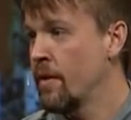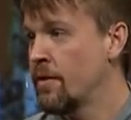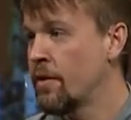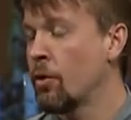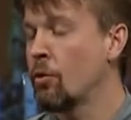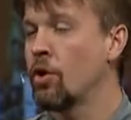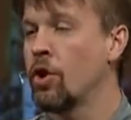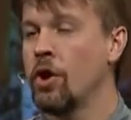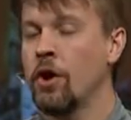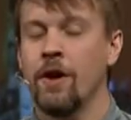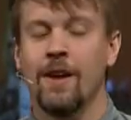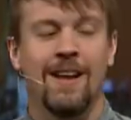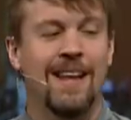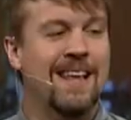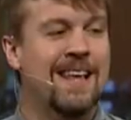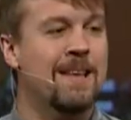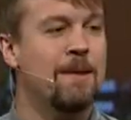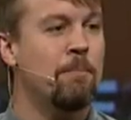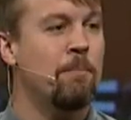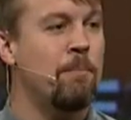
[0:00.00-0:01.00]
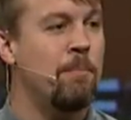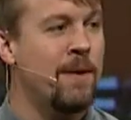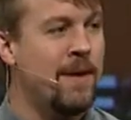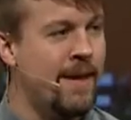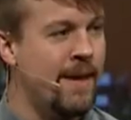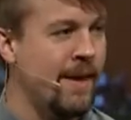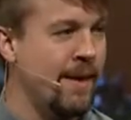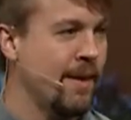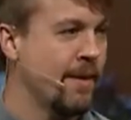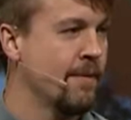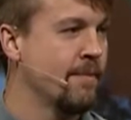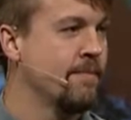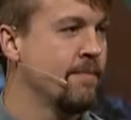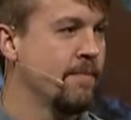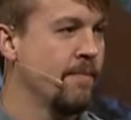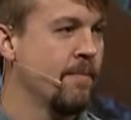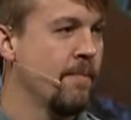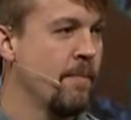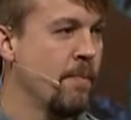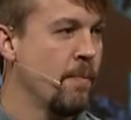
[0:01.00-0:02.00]
So could it be?
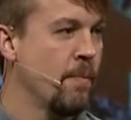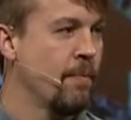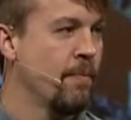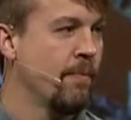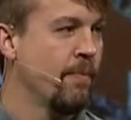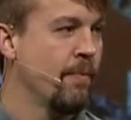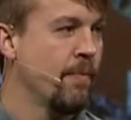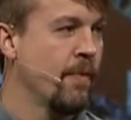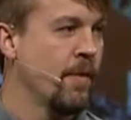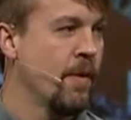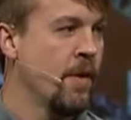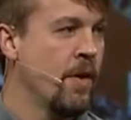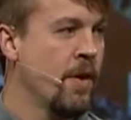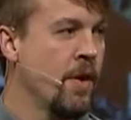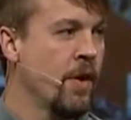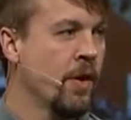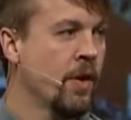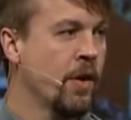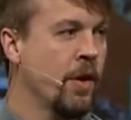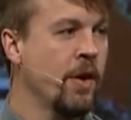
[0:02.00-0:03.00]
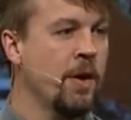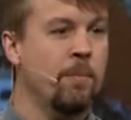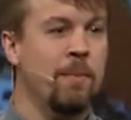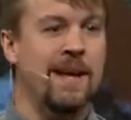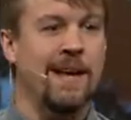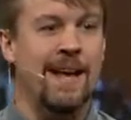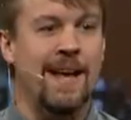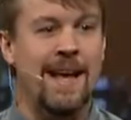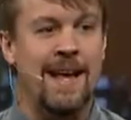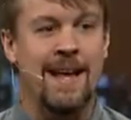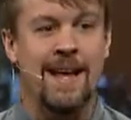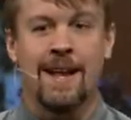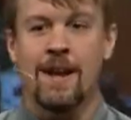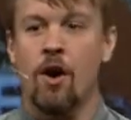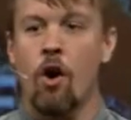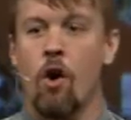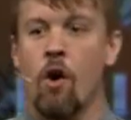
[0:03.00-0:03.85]
Could it be in